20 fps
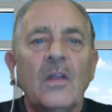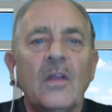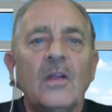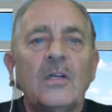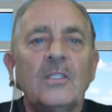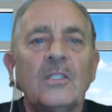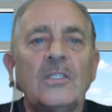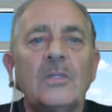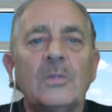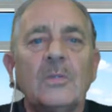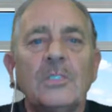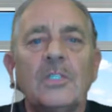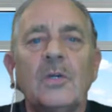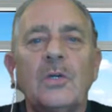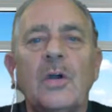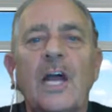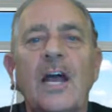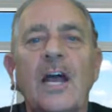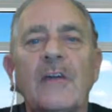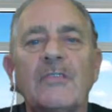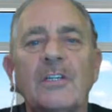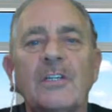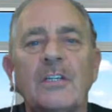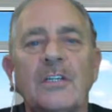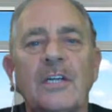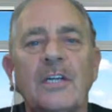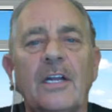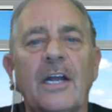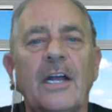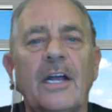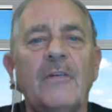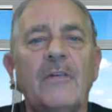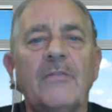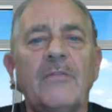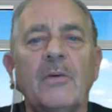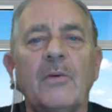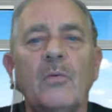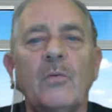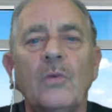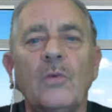So ensure after today you
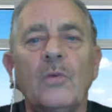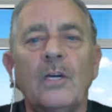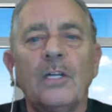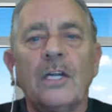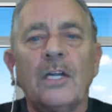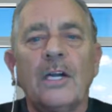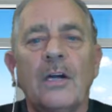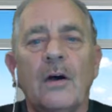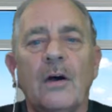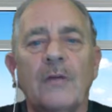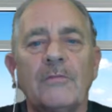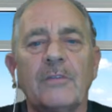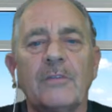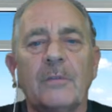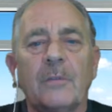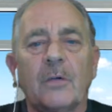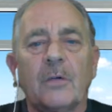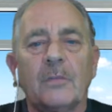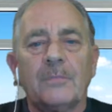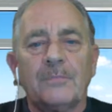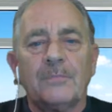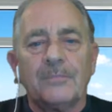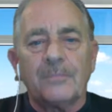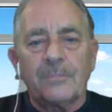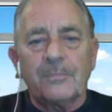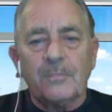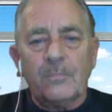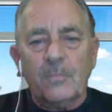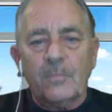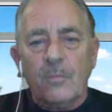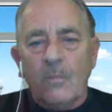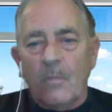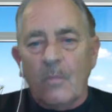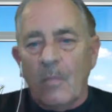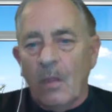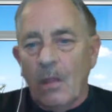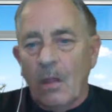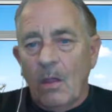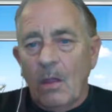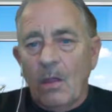feel really comfortable
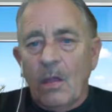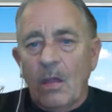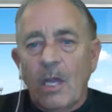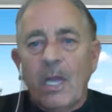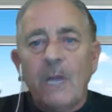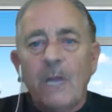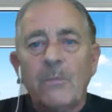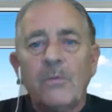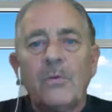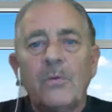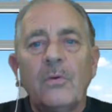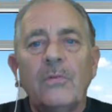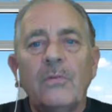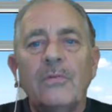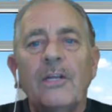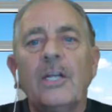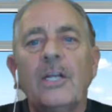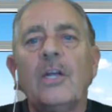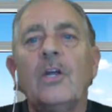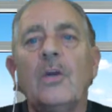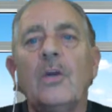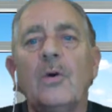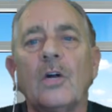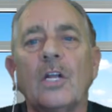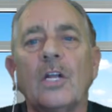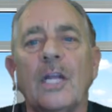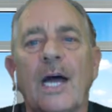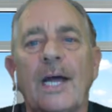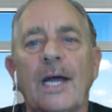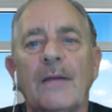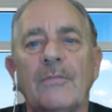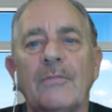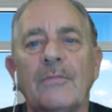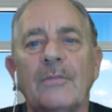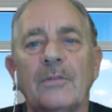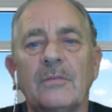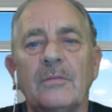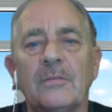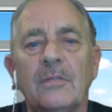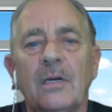improving your life,
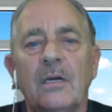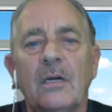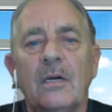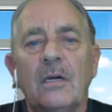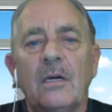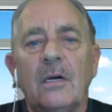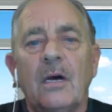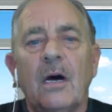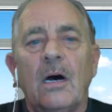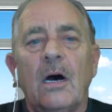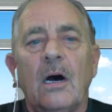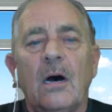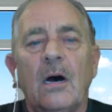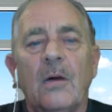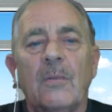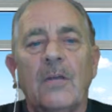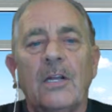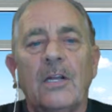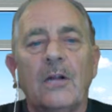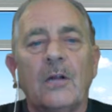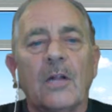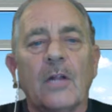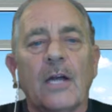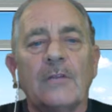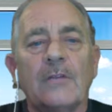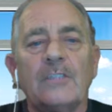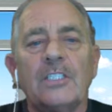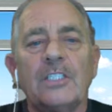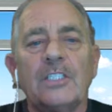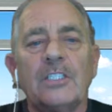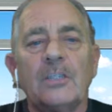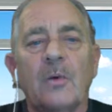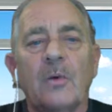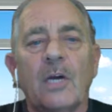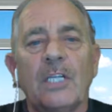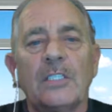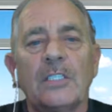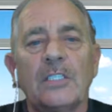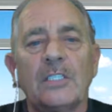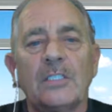and your life
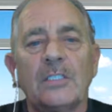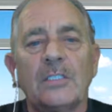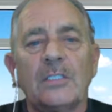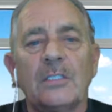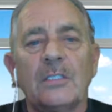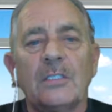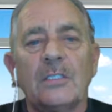situations.